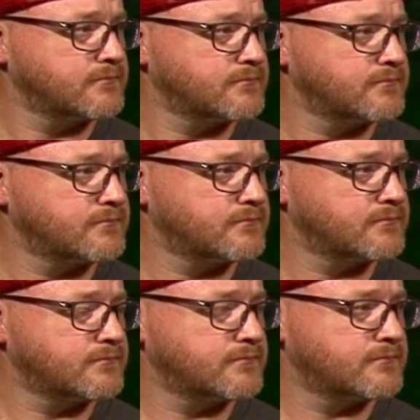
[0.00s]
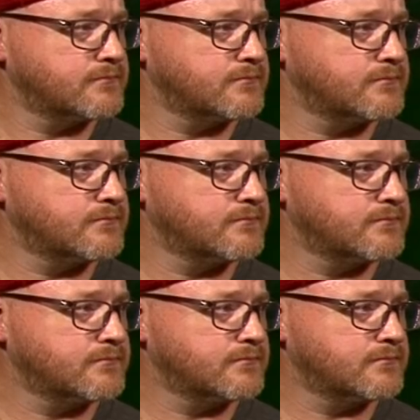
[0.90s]

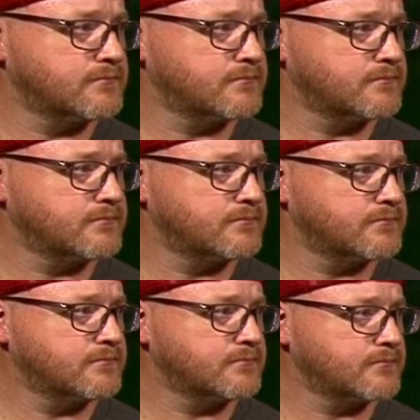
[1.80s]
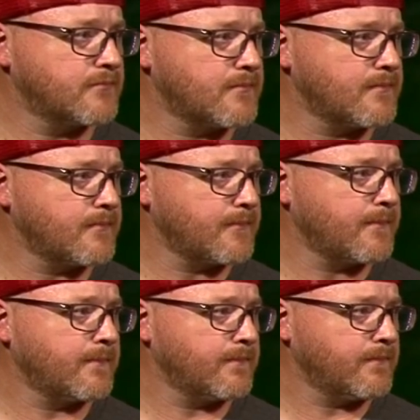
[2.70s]

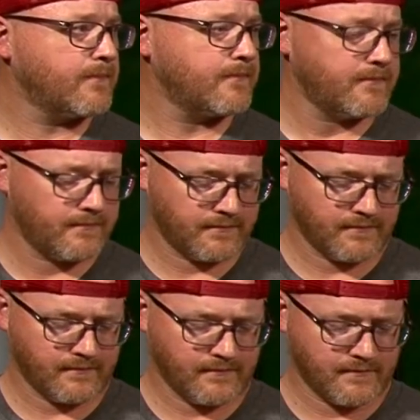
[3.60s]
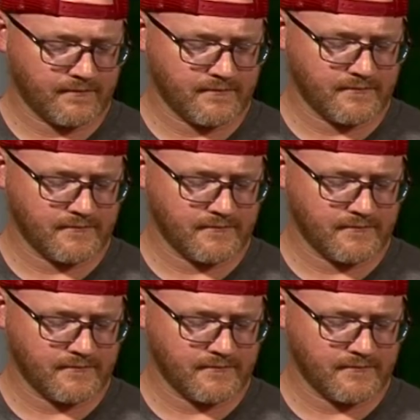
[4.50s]
The person shown says nothing.